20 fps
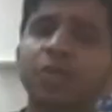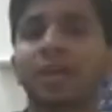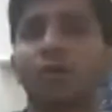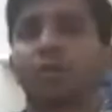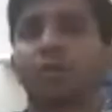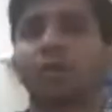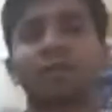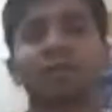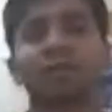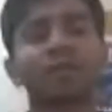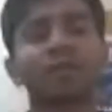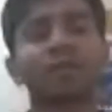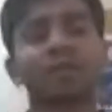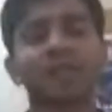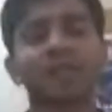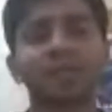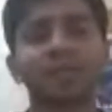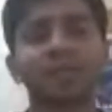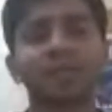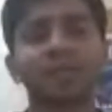like you know
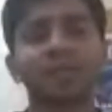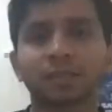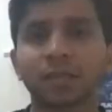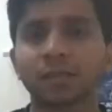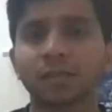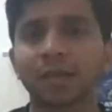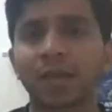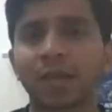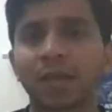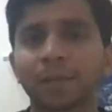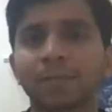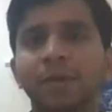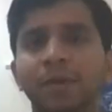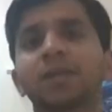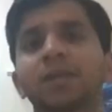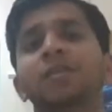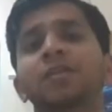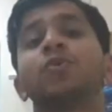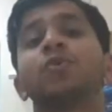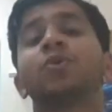something like this doesn't
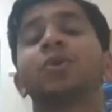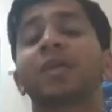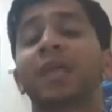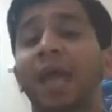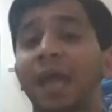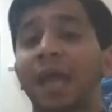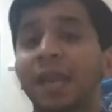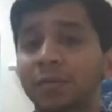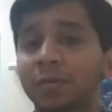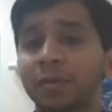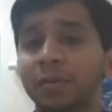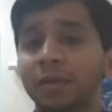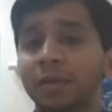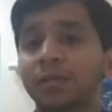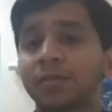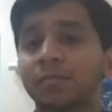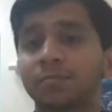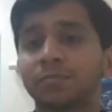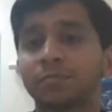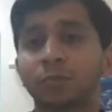happen you can
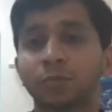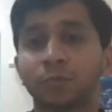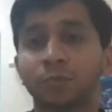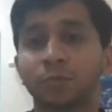email